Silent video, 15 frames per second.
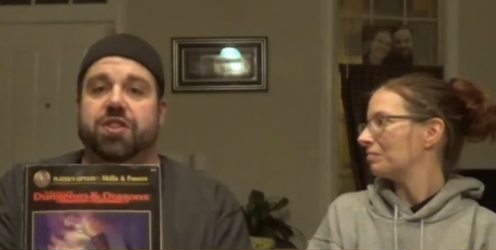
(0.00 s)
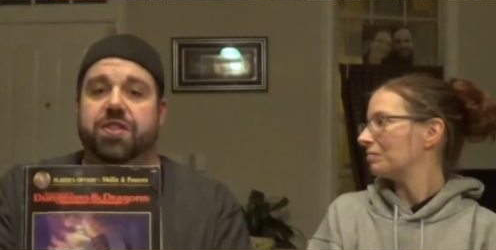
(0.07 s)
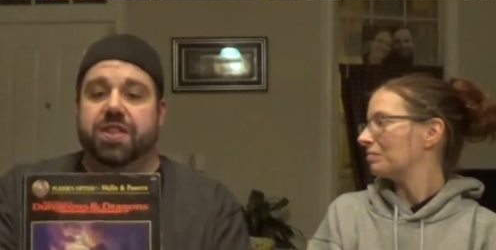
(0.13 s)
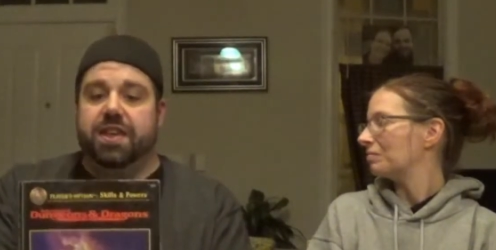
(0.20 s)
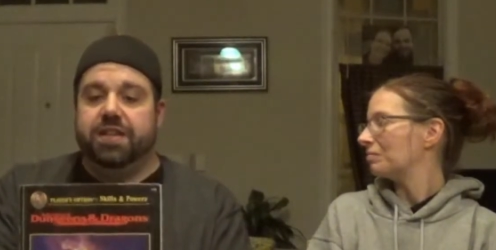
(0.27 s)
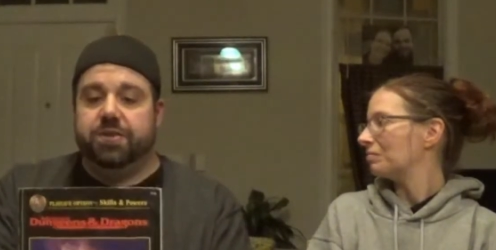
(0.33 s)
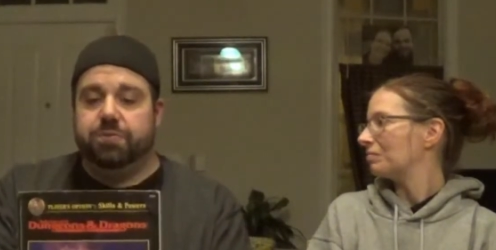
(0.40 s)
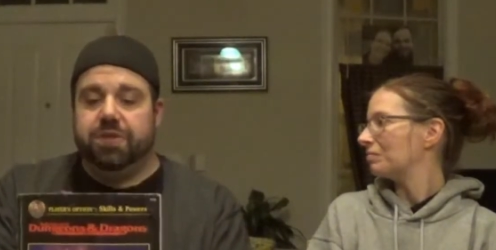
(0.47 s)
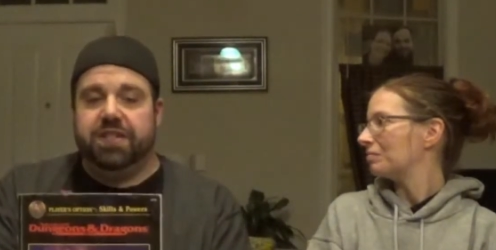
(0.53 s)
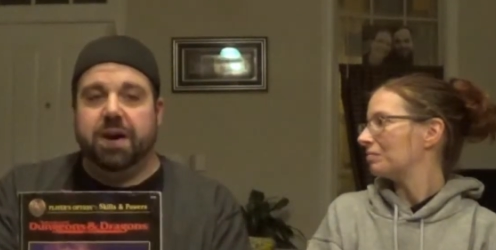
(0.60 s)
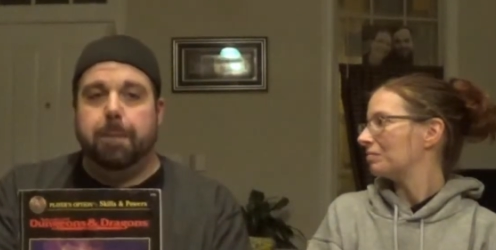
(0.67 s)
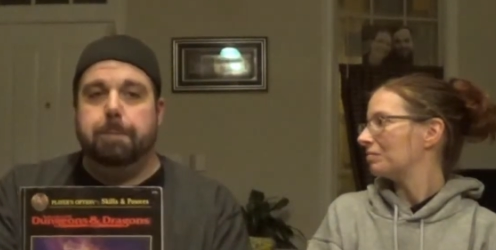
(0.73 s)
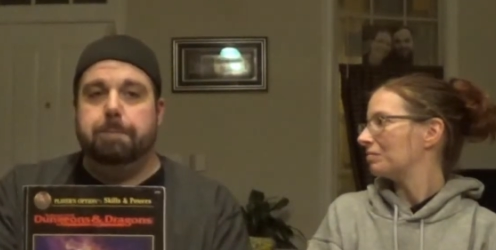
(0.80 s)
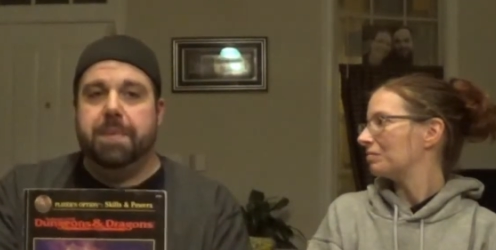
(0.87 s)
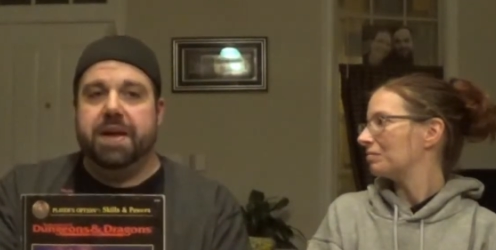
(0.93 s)
Speaker 1: This was
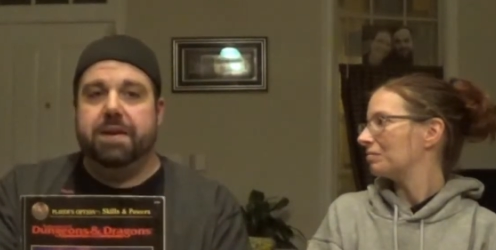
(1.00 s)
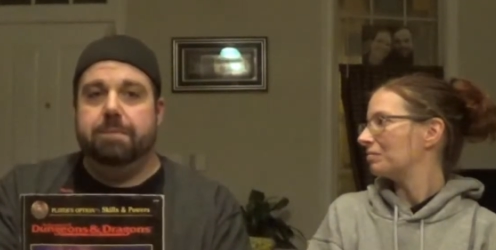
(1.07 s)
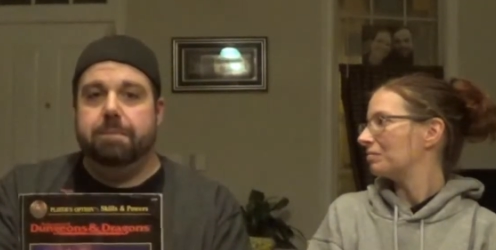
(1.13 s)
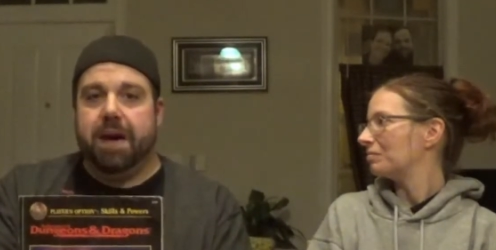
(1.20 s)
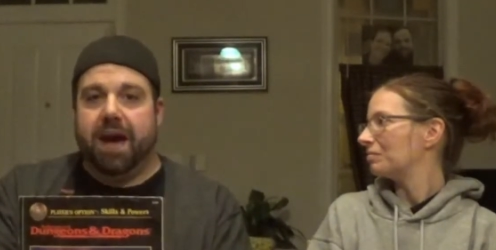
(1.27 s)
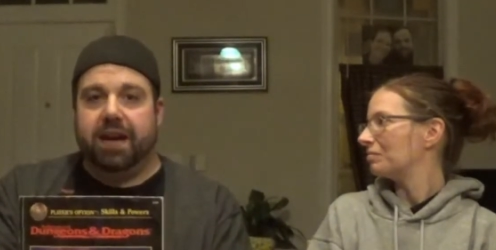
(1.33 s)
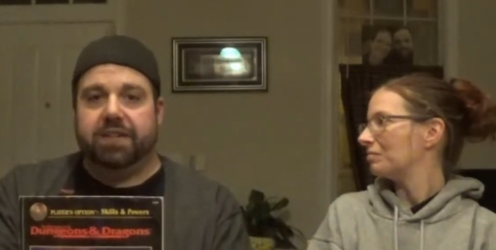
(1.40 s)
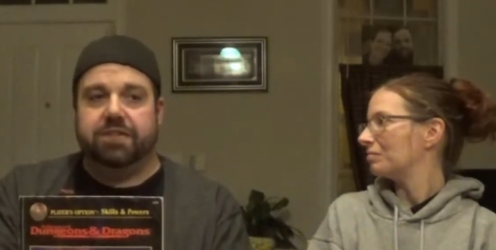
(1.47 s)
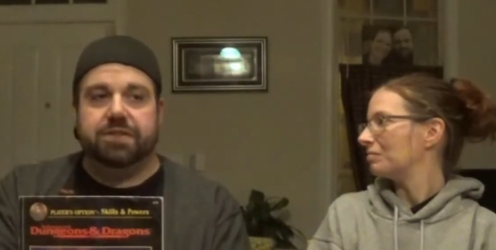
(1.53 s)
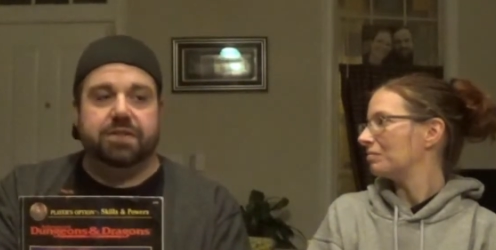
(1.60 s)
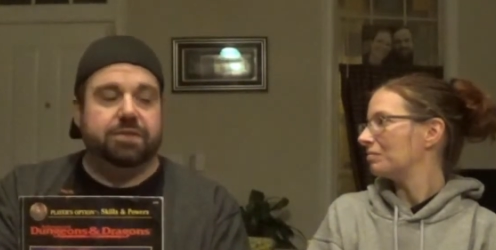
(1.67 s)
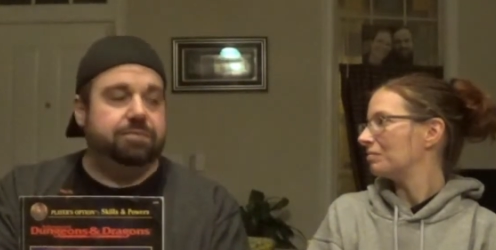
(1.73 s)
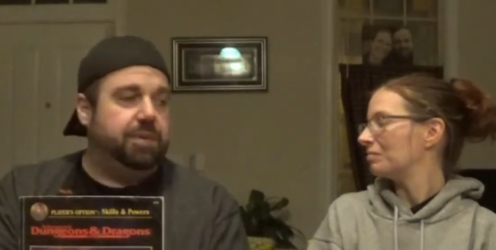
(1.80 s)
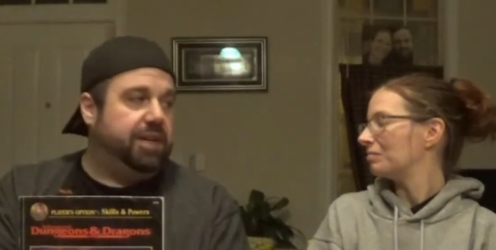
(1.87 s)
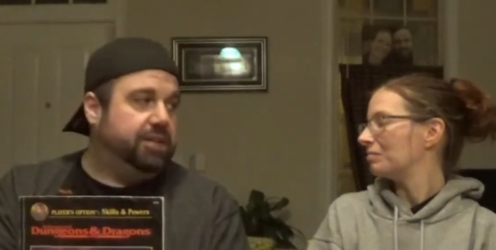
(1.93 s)
a
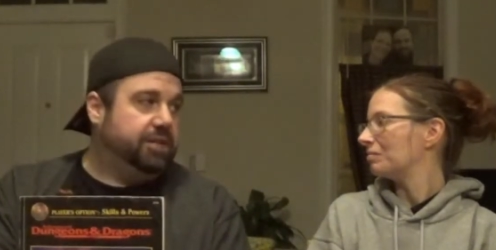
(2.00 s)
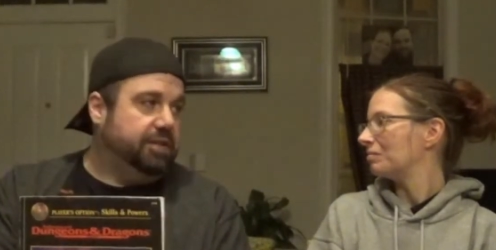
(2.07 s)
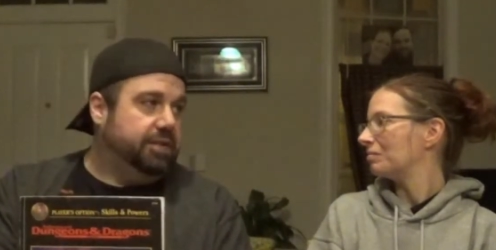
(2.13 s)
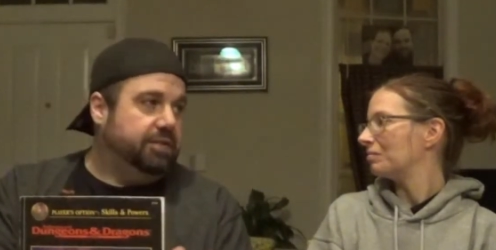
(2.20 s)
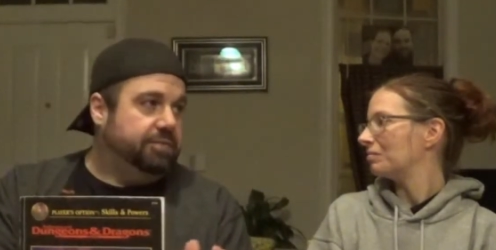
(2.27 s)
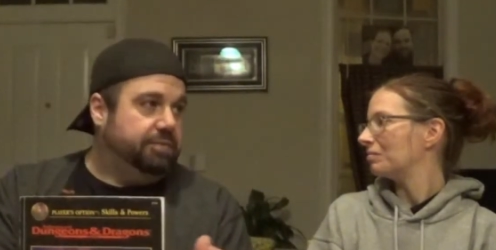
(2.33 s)
min-maxer, basically